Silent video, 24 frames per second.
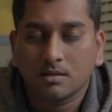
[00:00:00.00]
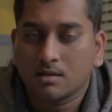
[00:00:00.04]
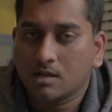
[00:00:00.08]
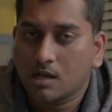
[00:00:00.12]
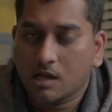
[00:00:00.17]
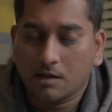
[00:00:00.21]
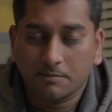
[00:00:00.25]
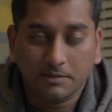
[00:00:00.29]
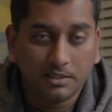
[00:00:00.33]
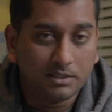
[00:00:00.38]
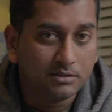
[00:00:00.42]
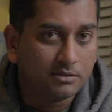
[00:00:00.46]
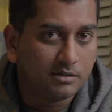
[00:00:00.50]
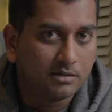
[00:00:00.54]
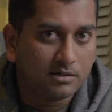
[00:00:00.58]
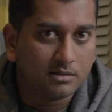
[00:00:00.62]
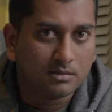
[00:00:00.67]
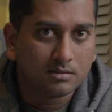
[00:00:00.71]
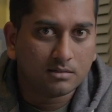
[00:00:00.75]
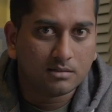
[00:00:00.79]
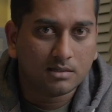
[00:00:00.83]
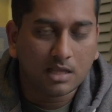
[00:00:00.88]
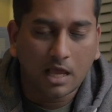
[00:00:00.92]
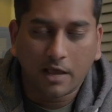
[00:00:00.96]
I mean, there
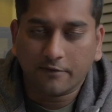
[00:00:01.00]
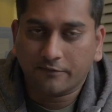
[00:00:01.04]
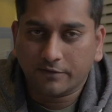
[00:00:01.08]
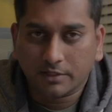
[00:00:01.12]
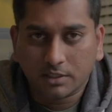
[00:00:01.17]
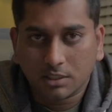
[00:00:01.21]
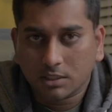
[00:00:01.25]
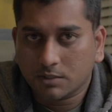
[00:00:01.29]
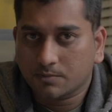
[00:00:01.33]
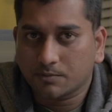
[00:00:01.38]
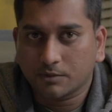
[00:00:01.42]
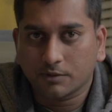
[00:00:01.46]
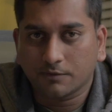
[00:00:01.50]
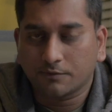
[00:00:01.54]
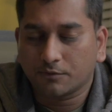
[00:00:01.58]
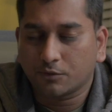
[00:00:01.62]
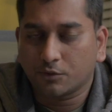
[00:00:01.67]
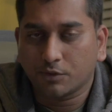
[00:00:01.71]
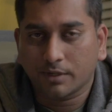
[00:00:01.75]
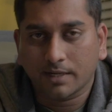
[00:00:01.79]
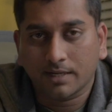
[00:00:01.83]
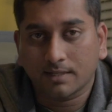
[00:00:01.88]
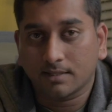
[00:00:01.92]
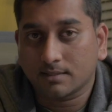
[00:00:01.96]
is half a teaspoon of
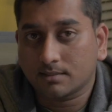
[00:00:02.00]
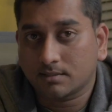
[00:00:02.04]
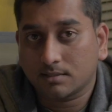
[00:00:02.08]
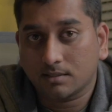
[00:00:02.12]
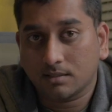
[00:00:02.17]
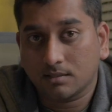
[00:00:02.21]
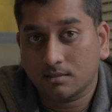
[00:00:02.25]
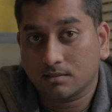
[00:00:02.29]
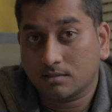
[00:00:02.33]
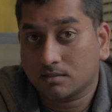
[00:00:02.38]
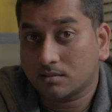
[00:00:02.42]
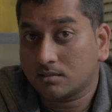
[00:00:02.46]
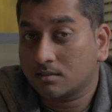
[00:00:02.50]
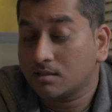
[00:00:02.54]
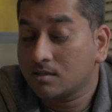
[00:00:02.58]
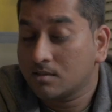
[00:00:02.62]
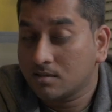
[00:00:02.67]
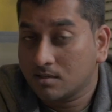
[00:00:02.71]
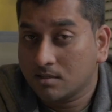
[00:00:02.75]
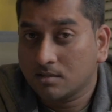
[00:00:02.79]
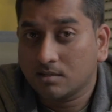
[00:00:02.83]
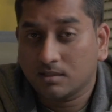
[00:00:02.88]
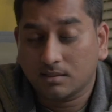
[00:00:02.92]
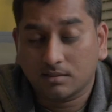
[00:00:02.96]
coriander seeds
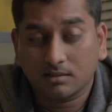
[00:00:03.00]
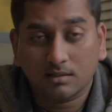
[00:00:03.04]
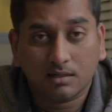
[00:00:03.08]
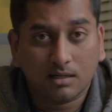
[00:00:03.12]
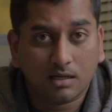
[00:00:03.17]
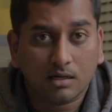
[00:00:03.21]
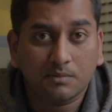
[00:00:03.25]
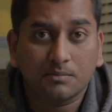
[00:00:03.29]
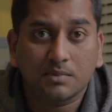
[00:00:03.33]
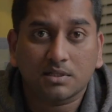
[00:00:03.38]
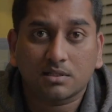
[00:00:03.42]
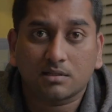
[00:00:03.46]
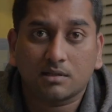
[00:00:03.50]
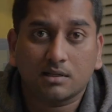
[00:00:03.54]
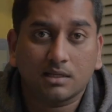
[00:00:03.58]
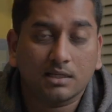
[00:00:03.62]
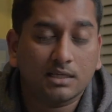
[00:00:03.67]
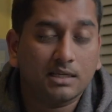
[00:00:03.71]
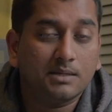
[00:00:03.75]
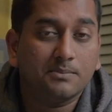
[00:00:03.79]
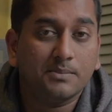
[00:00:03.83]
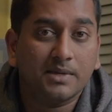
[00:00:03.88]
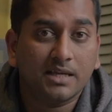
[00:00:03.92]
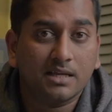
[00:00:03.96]
in the Garam Masala
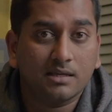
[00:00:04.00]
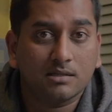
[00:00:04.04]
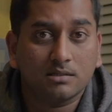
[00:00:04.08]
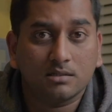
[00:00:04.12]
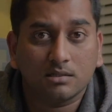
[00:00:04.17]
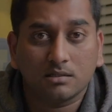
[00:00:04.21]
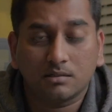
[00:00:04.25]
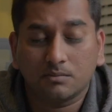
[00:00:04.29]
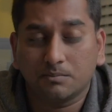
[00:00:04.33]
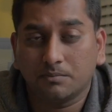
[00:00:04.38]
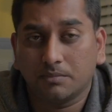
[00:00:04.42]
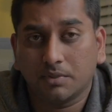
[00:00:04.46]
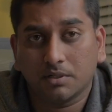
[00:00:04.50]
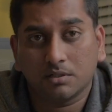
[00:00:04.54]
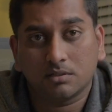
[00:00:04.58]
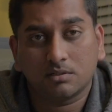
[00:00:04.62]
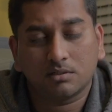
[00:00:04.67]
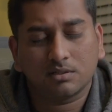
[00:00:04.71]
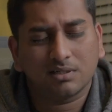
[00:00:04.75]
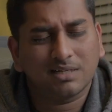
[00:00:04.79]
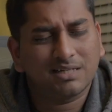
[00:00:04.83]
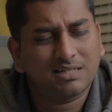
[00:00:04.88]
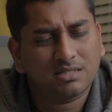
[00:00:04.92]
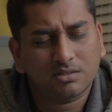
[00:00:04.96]
he made, but
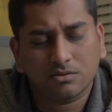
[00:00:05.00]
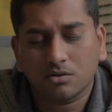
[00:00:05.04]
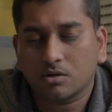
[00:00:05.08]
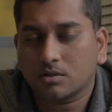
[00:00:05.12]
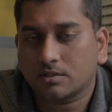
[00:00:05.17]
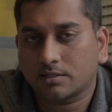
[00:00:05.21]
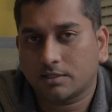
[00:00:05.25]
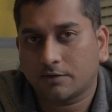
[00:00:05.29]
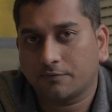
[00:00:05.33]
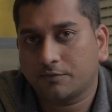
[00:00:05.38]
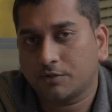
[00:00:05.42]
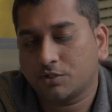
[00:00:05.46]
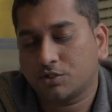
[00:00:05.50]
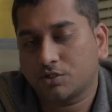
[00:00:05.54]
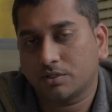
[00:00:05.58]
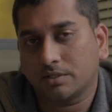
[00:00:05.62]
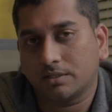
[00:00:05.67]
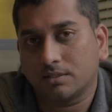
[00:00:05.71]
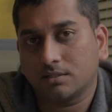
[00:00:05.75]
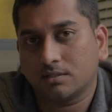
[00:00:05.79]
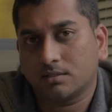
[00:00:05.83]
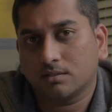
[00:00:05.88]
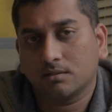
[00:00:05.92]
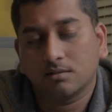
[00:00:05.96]
it's not
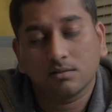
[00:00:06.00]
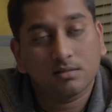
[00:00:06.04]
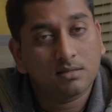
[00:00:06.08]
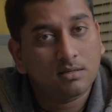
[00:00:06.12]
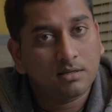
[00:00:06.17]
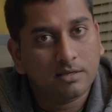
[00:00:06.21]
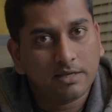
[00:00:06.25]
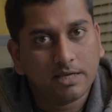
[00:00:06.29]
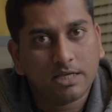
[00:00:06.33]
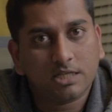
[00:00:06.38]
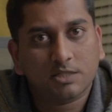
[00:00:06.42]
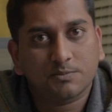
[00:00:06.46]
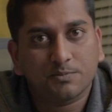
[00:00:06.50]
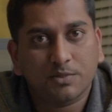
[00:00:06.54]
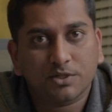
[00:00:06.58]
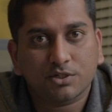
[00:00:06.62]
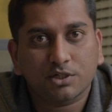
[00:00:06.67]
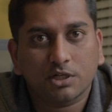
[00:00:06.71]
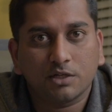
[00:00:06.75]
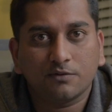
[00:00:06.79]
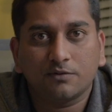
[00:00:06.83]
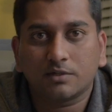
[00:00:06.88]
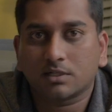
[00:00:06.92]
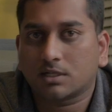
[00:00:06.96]
sufficient,
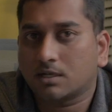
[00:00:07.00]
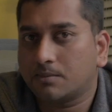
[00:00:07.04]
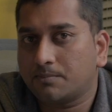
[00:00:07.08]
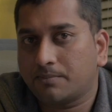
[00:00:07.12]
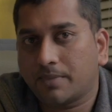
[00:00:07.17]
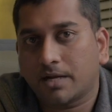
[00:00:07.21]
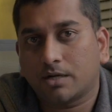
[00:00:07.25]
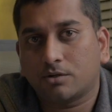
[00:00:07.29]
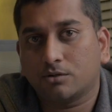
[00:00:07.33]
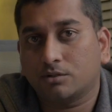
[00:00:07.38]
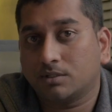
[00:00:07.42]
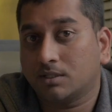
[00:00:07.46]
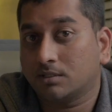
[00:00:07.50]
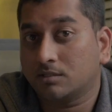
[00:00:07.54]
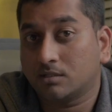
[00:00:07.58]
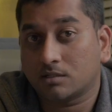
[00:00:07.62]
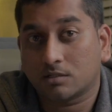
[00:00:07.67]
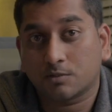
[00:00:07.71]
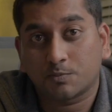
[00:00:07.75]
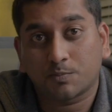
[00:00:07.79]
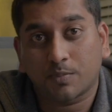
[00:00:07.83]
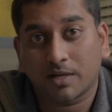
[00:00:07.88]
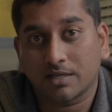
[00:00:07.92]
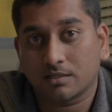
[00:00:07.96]
especially when compared to the other
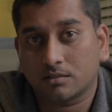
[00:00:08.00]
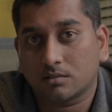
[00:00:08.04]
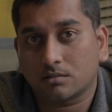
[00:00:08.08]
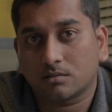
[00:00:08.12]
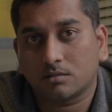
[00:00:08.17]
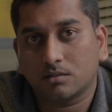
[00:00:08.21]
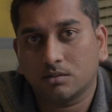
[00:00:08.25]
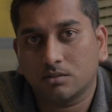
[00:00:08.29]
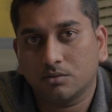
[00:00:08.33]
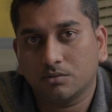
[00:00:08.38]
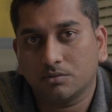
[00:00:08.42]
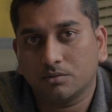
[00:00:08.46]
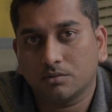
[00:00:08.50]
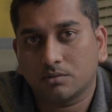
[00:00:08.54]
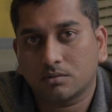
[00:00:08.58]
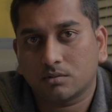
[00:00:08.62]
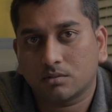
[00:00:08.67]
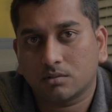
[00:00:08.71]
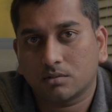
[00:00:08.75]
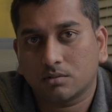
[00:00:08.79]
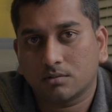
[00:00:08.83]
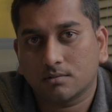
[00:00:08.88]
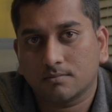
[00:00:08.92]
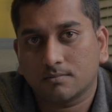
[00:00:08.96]
spices he used.